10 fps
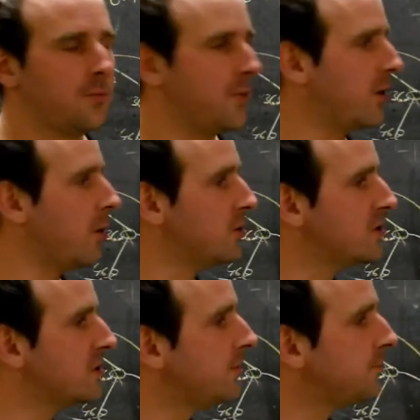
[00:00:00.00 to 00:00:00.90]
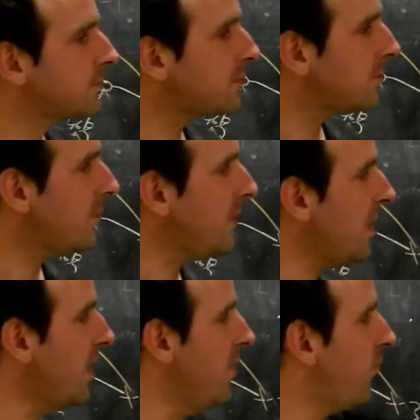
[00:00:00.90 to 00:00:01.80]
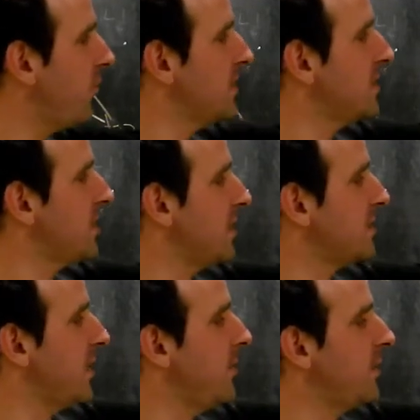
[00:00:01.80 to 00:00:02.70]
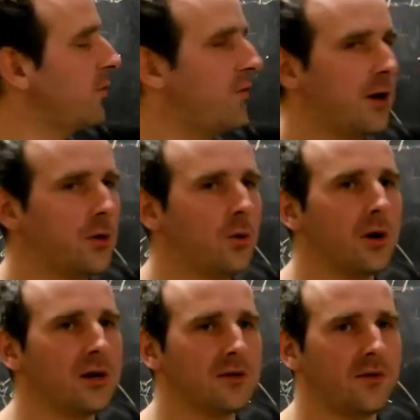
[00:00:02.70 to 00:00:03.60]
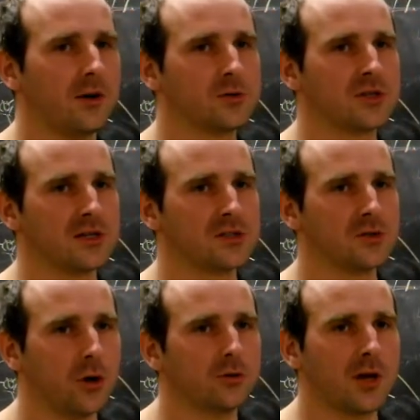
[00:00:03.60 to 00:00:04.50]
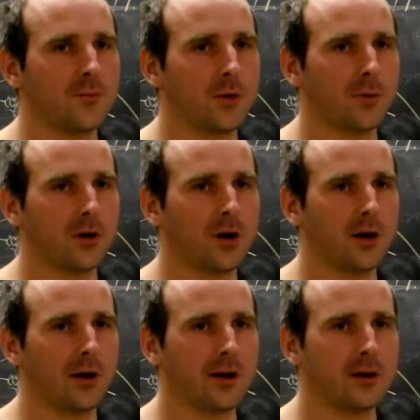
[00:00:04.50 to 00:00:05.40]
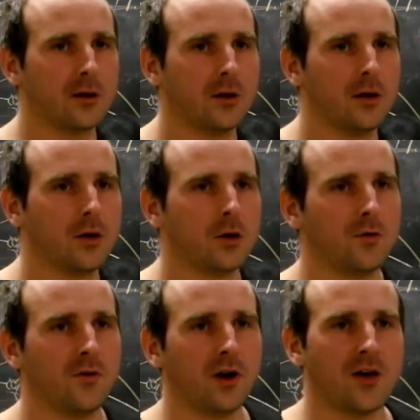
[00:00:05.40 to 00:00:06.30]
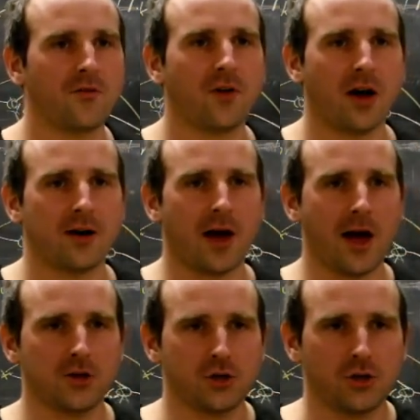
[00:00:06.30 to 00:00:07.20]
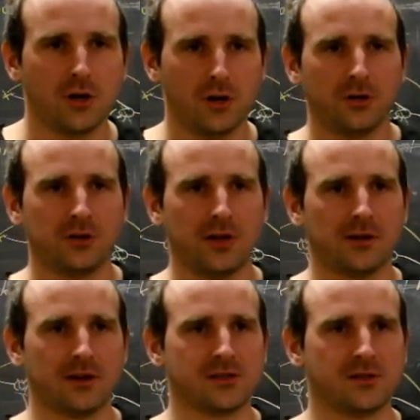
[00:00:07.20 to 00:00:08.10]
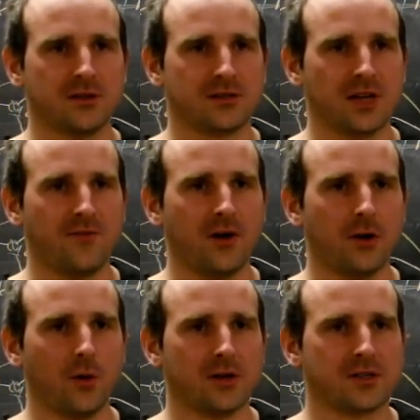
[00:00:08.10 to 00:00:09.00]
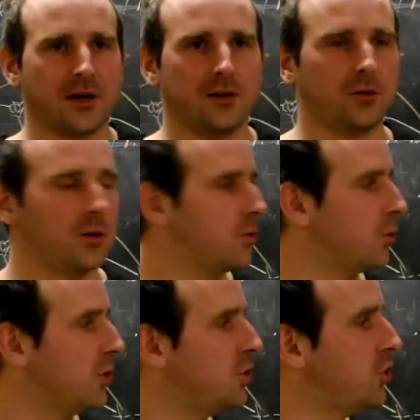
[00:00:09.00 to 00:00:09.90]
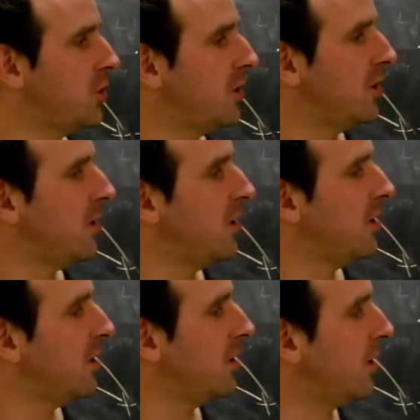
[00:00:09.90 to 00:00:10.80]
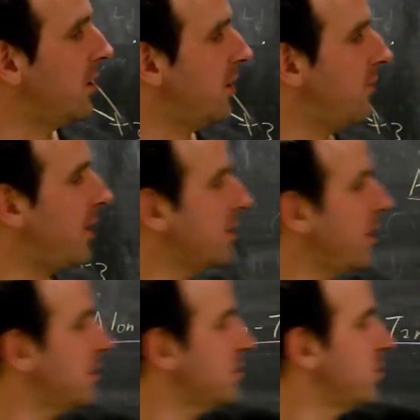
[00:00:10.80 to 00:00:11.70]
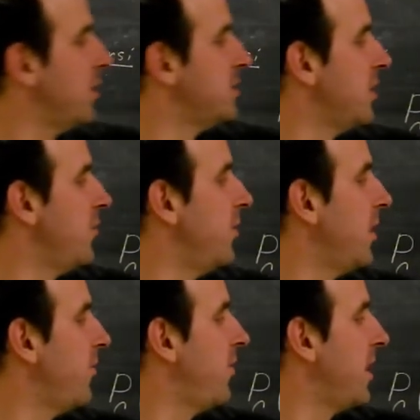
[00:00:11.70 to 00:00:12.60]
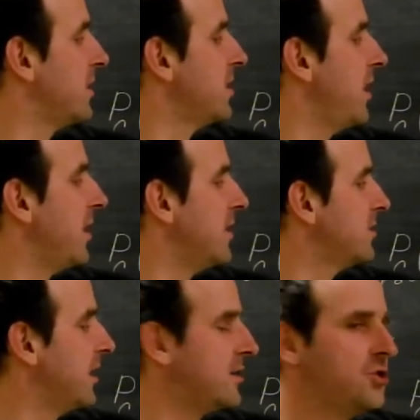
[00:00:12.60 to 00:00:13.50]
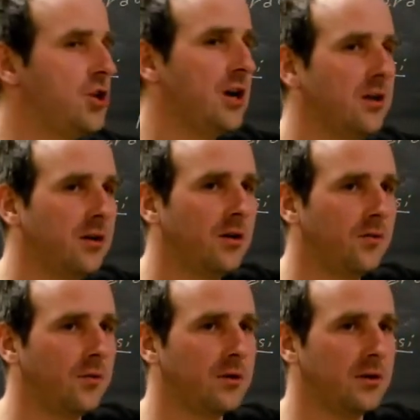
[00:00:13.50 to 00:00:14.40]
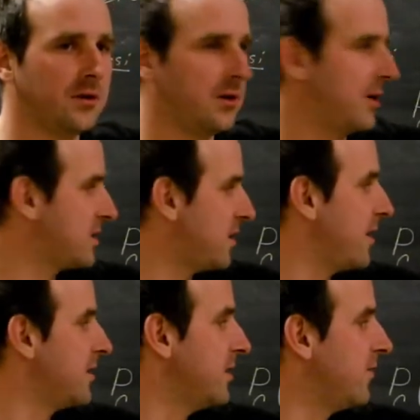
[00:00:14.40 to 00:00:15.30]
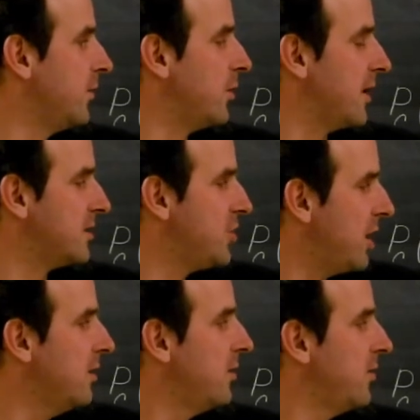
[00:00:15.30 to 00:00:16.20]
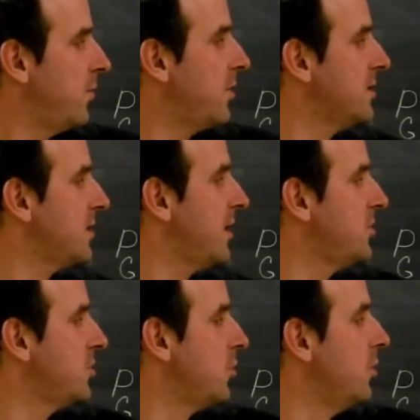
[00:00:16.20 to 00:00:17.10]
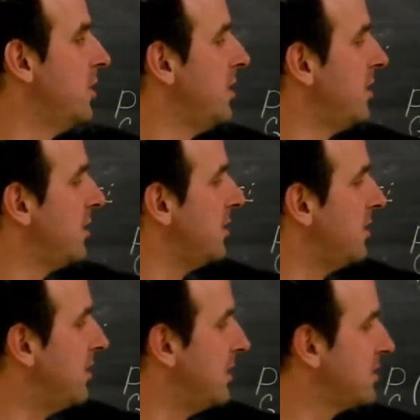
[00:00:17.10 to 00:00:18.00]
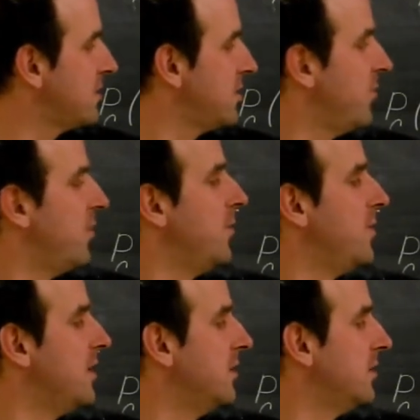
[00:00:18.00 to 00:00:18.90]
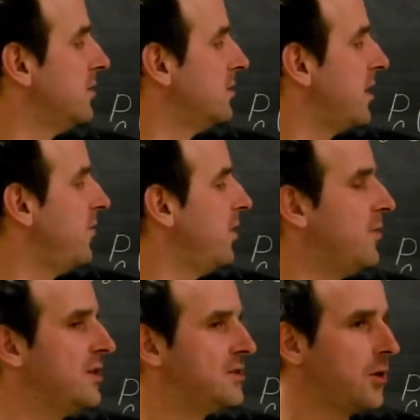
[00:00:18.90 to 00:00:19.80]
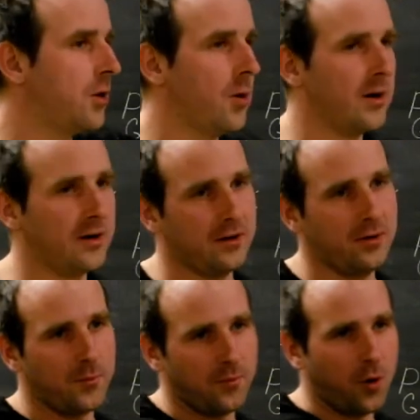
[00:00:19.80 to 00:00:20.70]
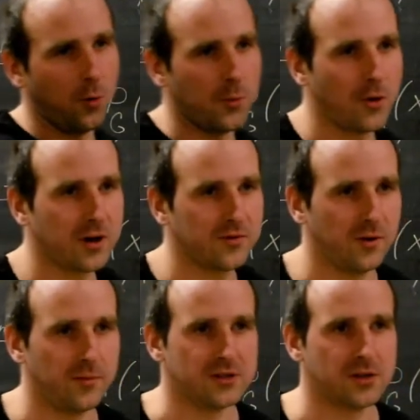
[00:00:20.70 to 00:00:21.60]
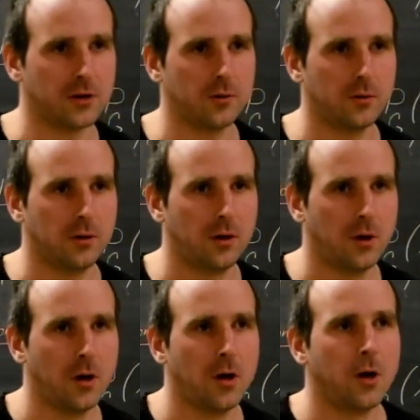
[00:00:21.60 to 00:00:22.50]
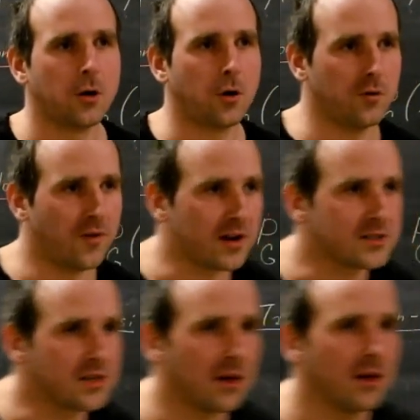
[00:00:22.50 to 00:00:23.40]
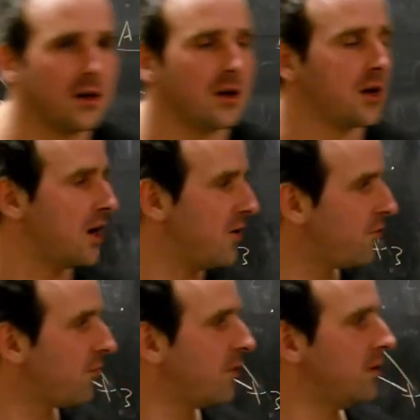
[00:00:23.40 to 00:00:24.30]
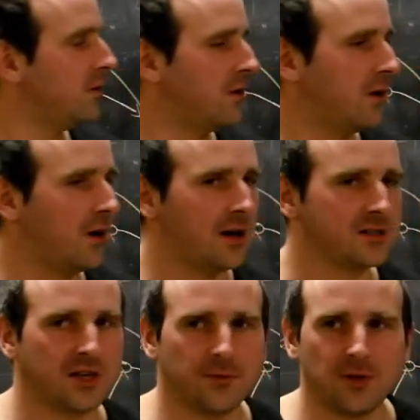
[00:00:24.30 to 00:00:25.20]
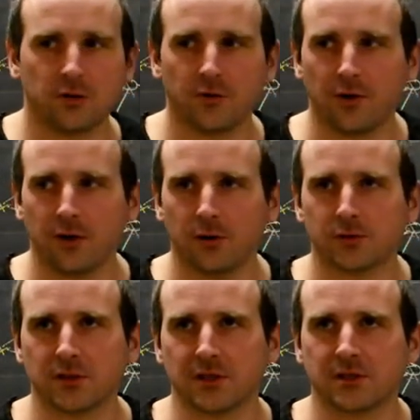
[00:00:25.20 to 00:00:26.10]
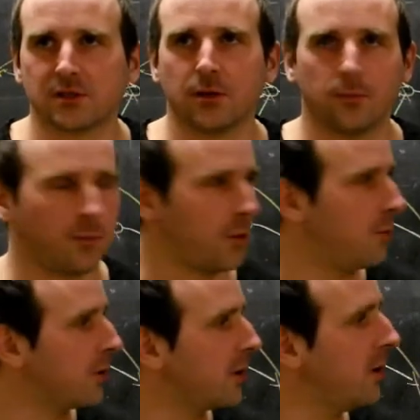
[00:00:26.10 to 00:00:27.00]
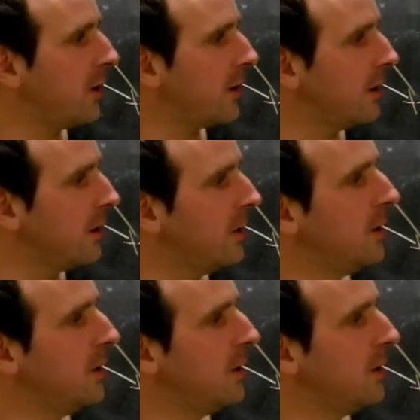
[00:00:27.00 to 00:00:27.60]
Because if this assignment of values is not a proper coloring, you will have an edge that has the same value assigned to each vertex. So let's say we'll have xi as xj, or xi equal to xj for this edge. So this will be 0, and then the whole product will be 0. Conversely, if the assignment of values is proper coloring,